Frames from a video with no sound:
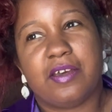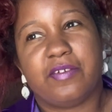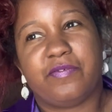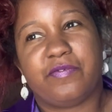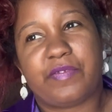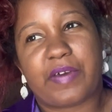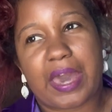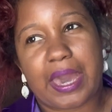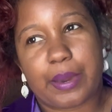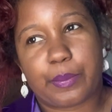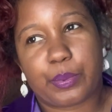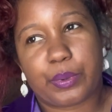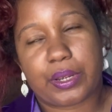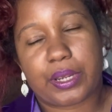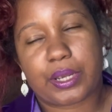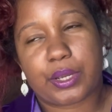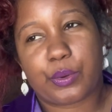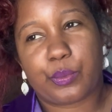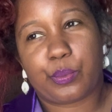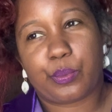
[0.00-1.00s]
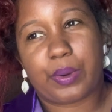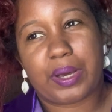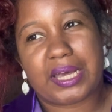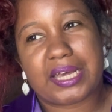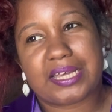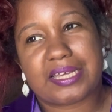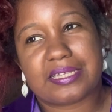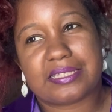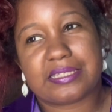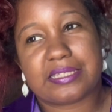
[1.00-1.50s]
fabric
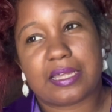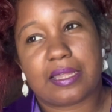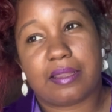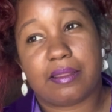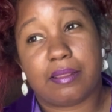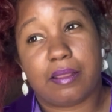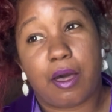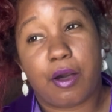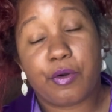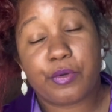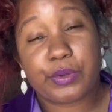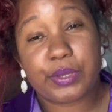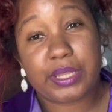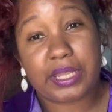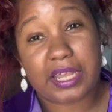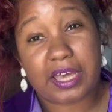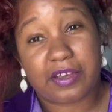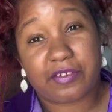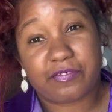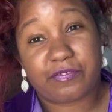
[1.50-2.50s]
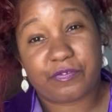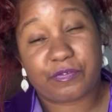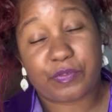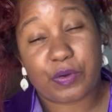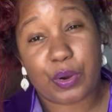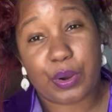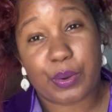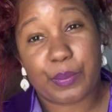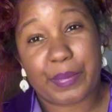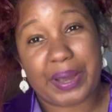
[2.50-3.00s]
was long enough
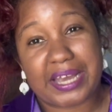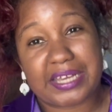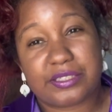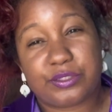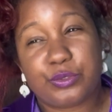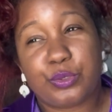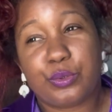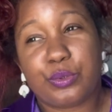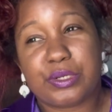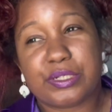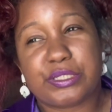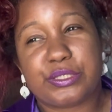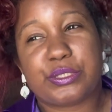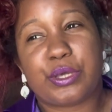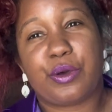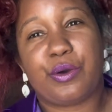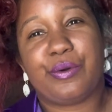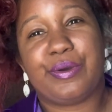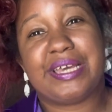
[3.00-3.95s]
for my torso.